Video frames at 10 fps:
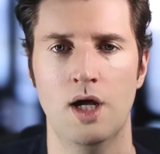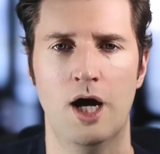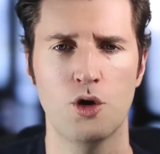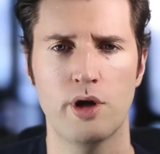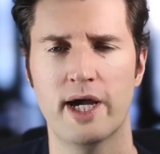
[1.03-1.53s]

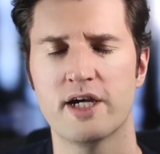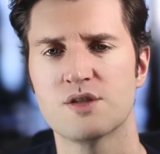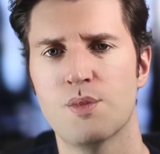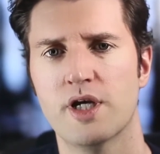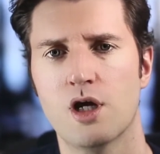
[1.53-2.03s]
How do I
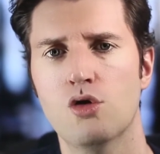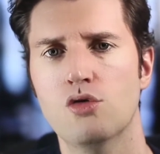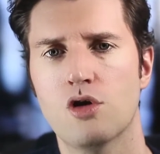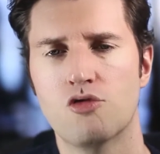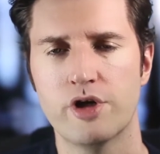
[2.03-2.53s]
add my
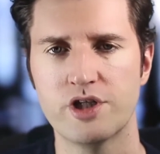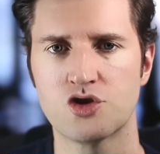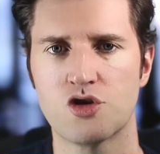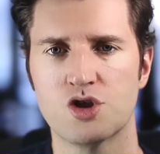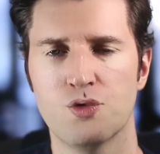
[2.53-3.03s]
own
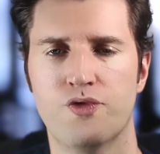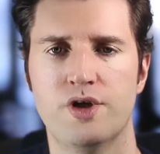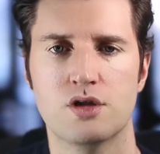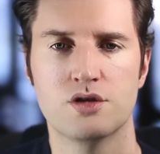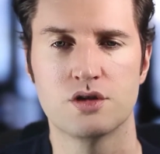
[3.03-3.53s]
registration
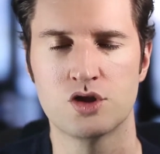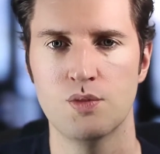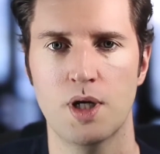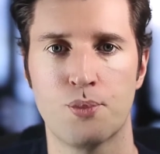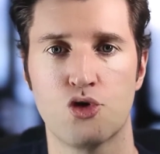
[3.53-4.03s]
field to
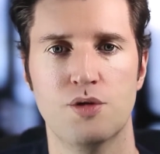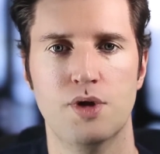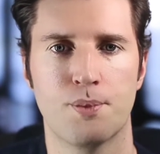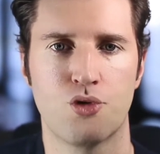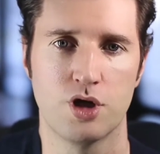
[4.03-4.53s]
my
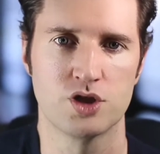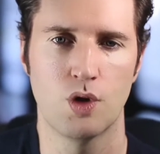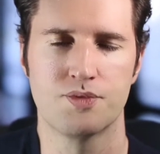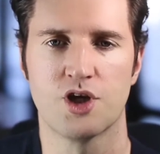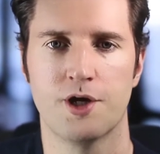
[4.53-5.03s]
PremiumPress
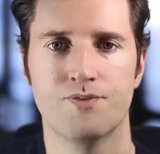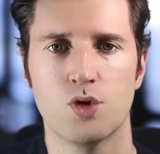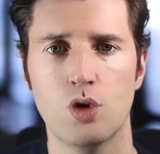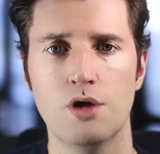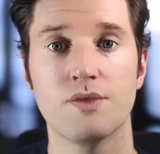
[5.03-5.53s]
website?
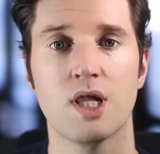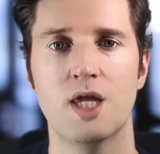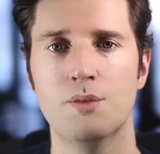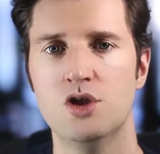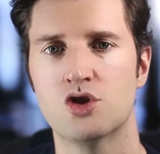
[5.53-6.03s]
Well,
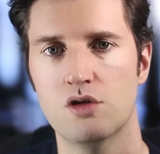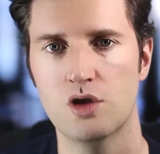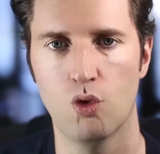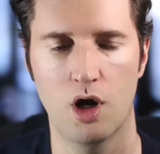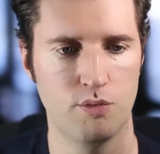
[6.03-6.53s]
let me show
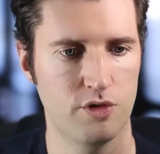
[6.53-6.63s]
you what I'm